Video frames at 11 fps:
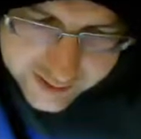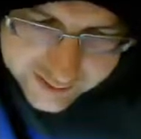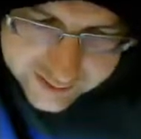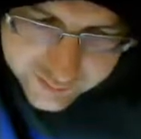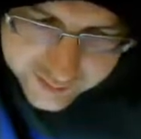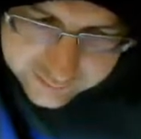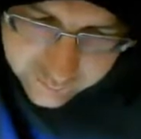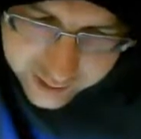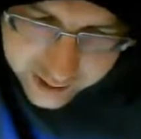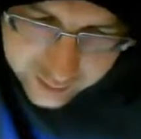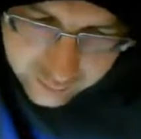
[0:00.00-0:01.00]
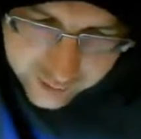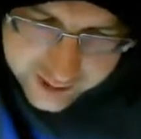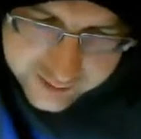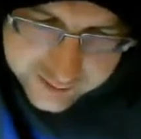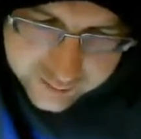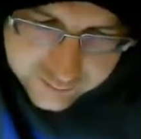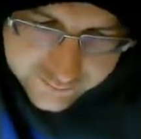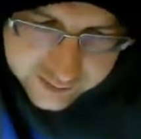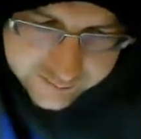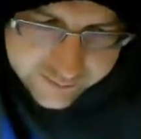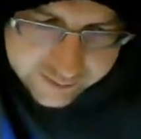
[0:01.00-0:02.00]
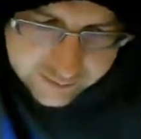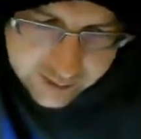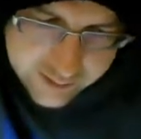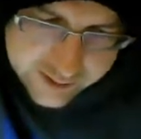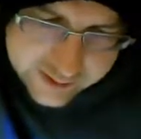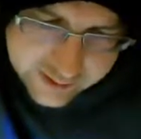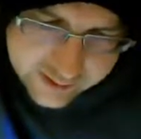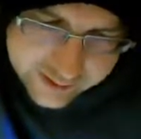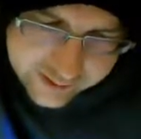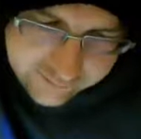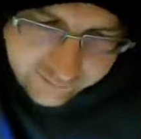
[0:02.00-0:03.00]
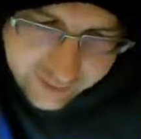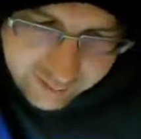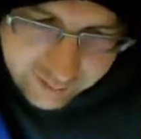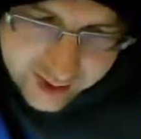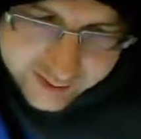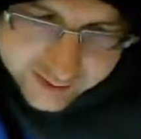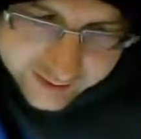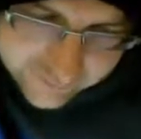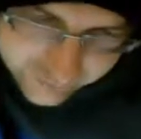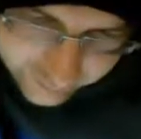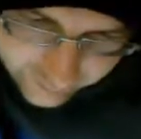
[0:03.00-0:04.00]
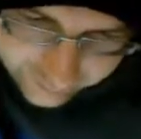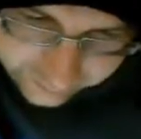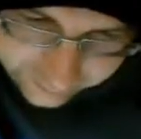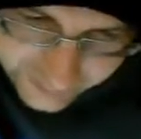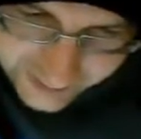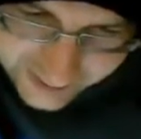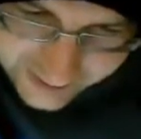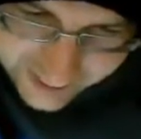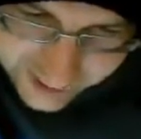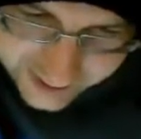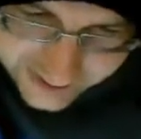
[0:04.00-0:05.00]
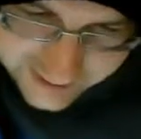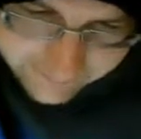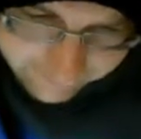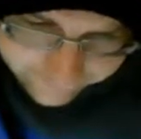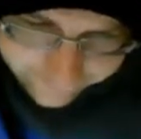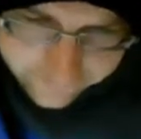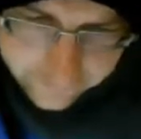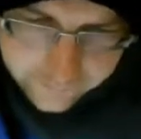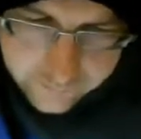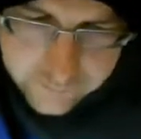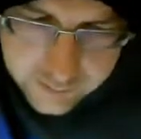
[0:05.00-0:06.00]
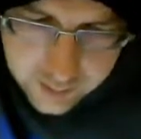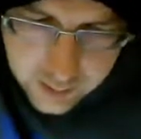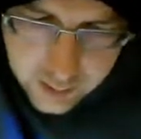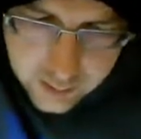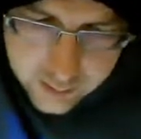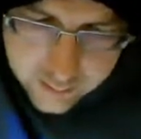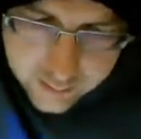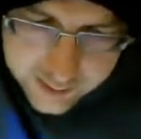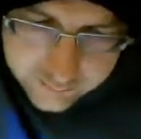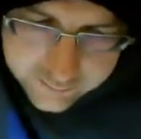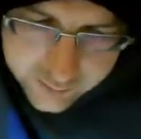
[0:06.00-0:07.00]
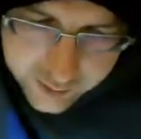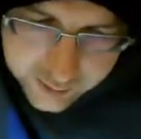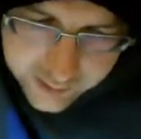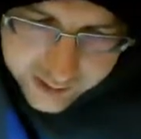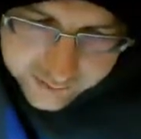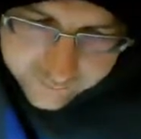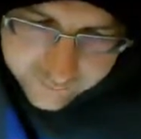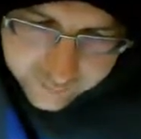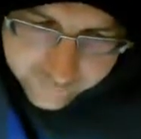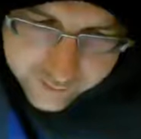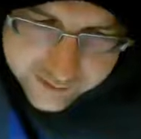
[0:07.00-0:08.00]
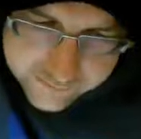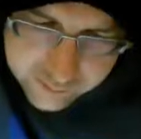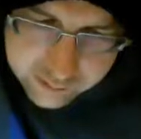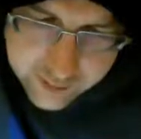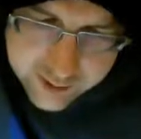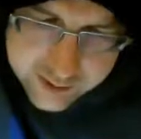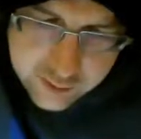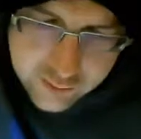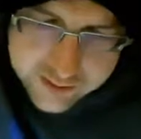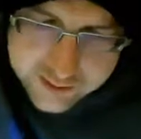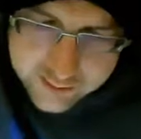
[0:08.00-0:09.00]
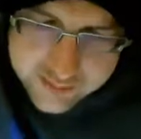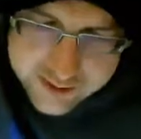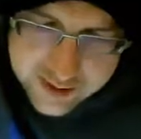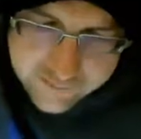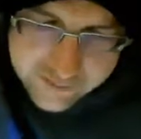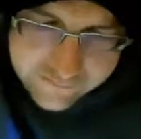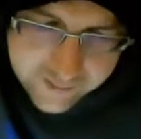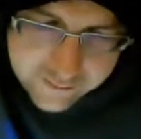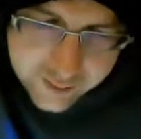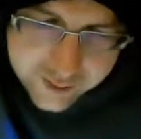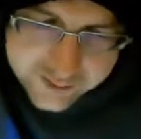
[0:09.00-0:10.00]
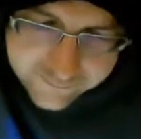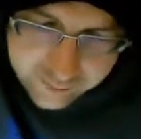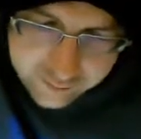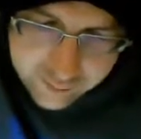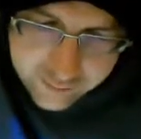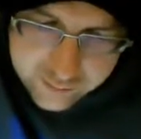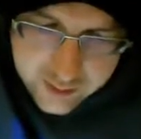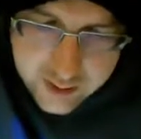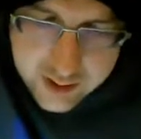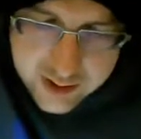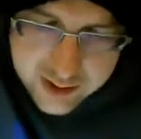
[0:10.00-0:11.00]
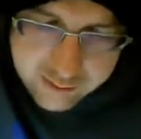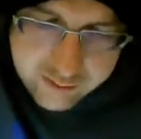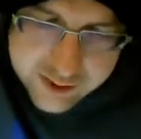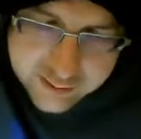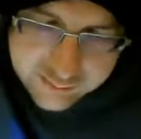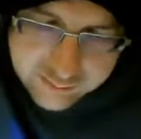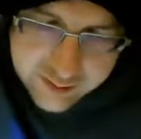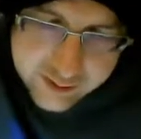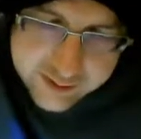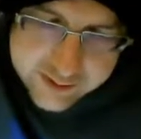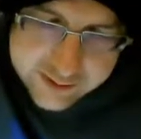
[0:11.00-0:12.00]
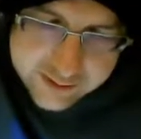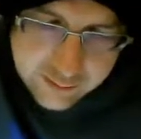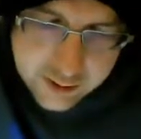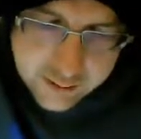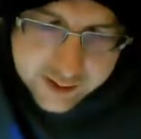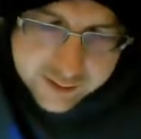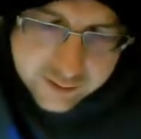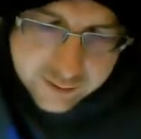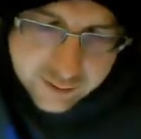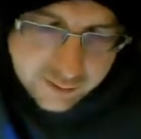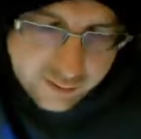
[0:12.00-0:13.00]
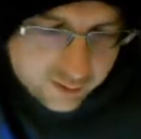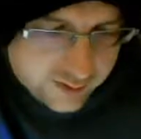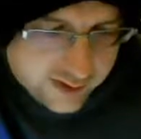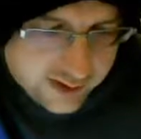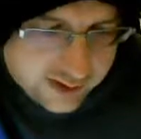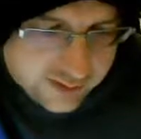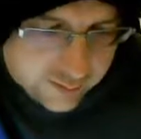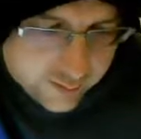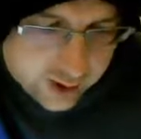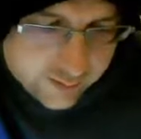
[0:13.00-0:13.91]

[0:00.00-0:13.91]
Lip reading: enters battle wearing an ornate suit of artificer armor designed to give free rein to his phenomenal speed and agility. The Gilded Panoply provides Fulgrim with a 2+ armor save and a 5+ invulnerable, increased to a 3+ in assault owing to the Sublime